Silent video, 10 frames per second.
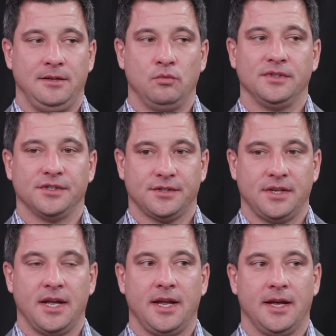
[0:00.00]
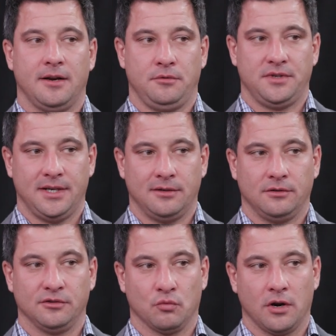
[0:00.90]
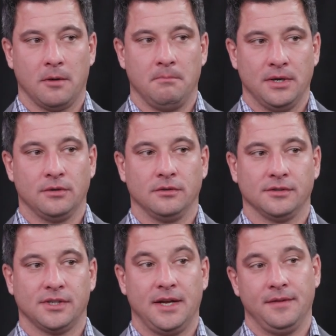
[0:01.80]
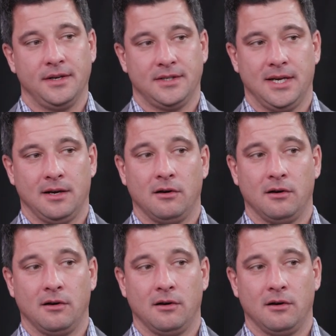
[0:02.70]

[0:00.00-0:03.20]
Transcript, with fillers: he would stay at hotels, run up bills, and then take